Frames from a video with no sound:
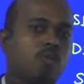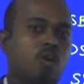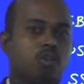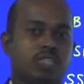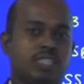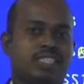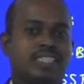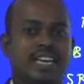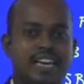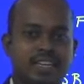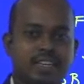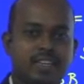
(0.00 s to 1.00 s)
blocks is
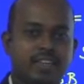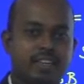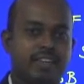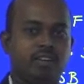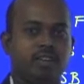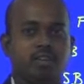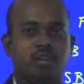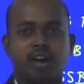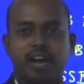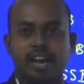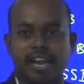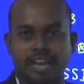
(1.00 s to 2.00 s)
there in
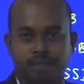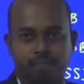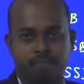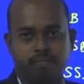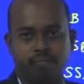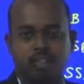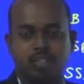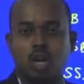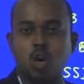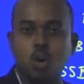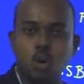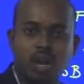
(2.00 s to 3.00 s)
AM. It's a
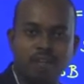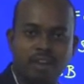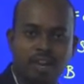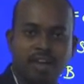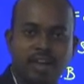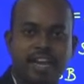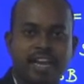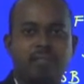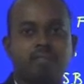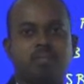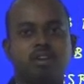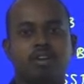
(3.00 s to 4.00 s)
low level
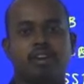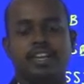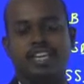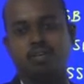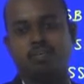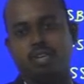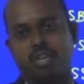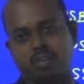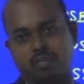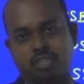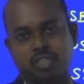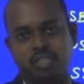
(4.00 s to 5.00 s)
AM
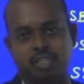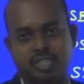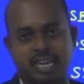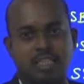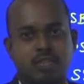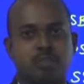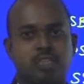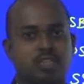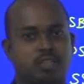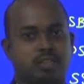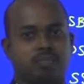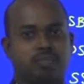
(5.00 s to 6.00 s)
Dsvfc transmitter.